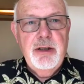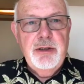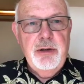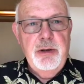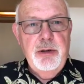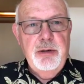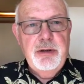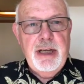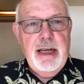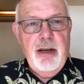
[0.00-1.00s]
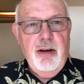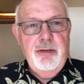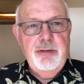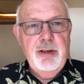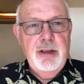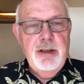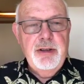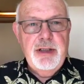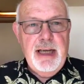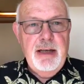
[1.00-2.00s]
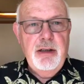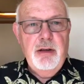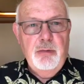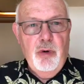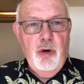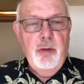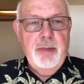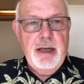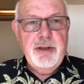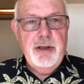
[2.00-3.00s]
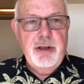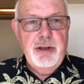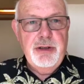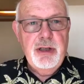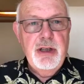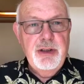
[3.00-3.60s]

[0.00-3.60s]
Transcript: to take off 10 more passengers.